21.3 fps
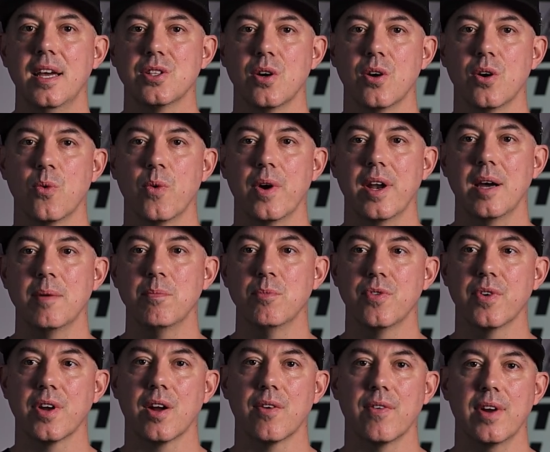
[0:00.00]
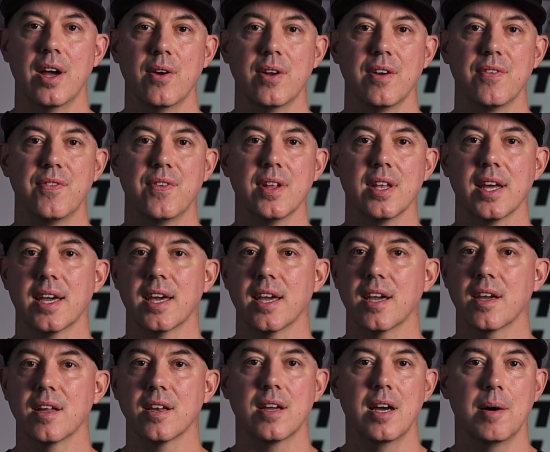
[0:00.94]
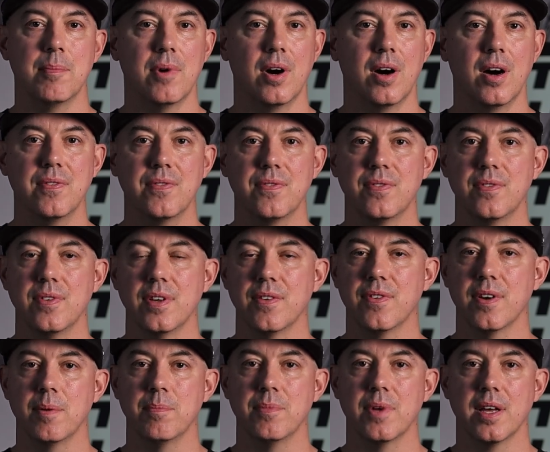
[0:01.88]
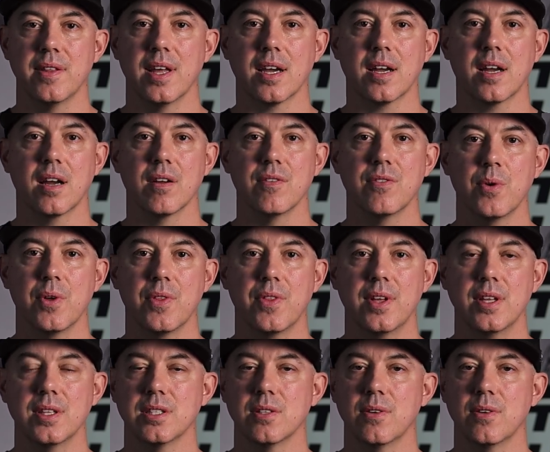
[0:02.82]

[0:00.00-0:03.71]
So when I'm moving around, I feel like it could come off if I'm not that careful with it.